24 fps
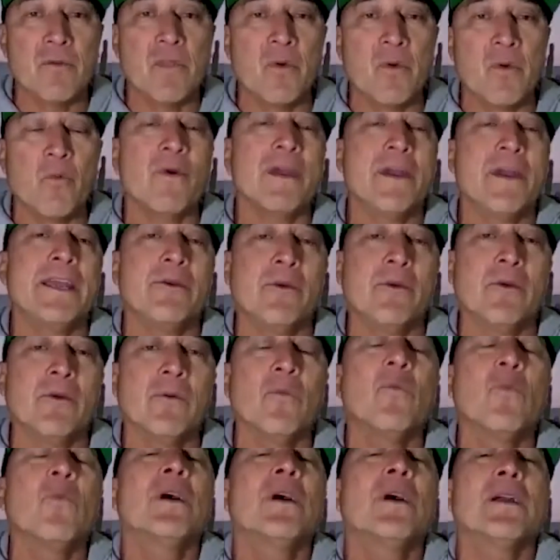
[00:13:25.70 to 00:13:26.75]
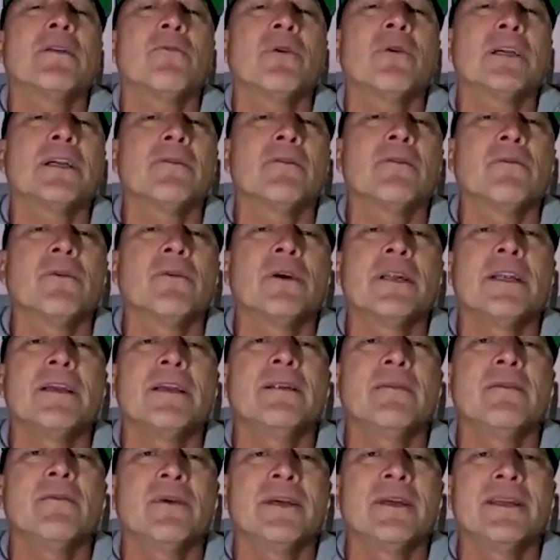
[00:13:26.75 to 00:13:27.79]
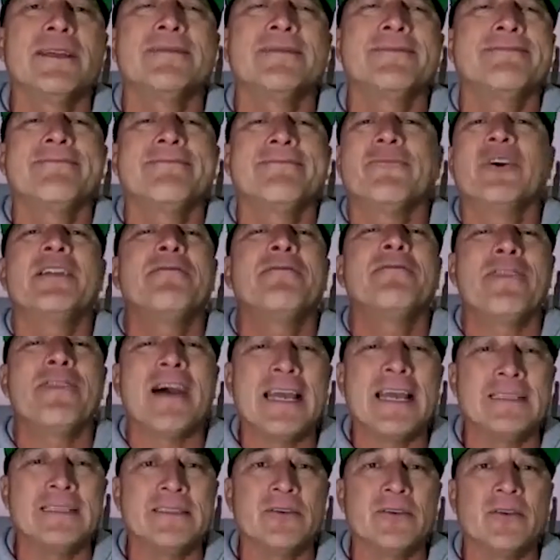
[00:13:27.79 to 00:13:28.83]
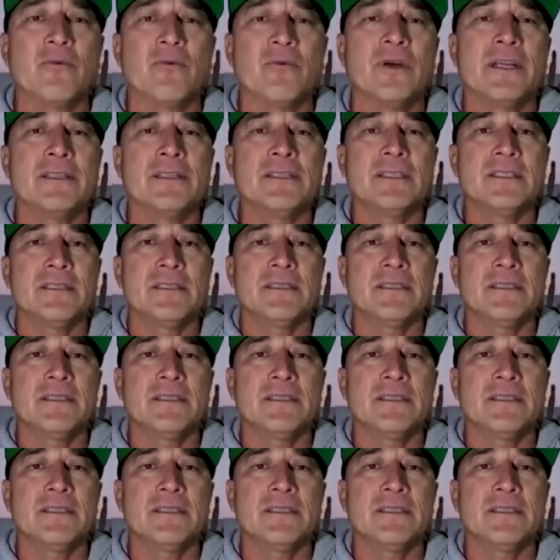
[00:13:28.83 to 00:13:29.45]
the win? Or what advice or what is